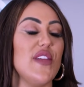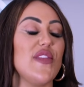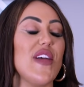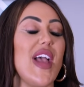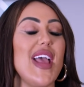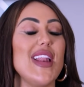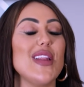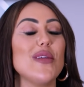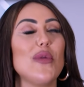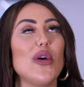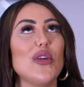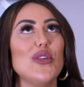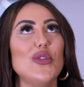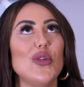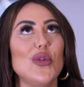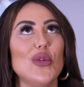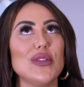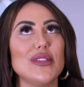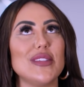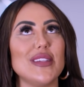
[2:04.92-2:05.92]
If anyone
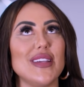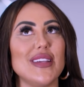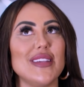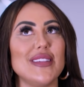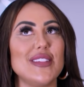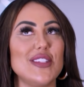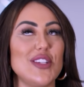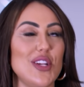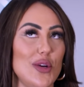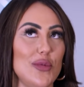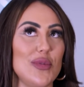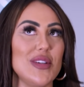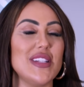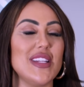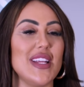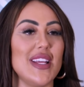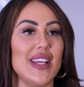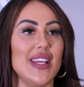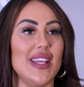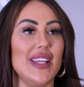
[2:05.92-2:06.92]
knows us to a
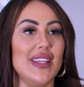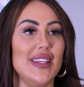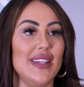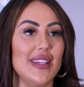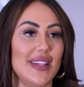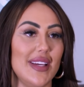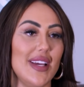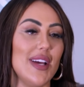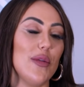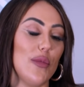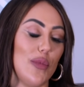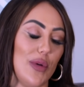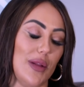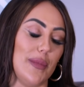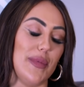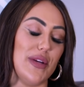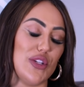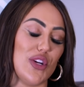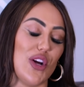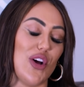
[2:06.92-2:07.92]
T, it
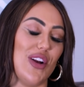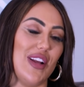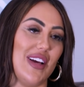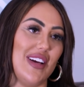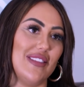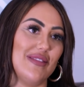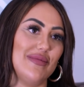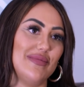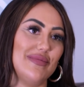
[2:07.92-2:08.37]
will be Charlotte.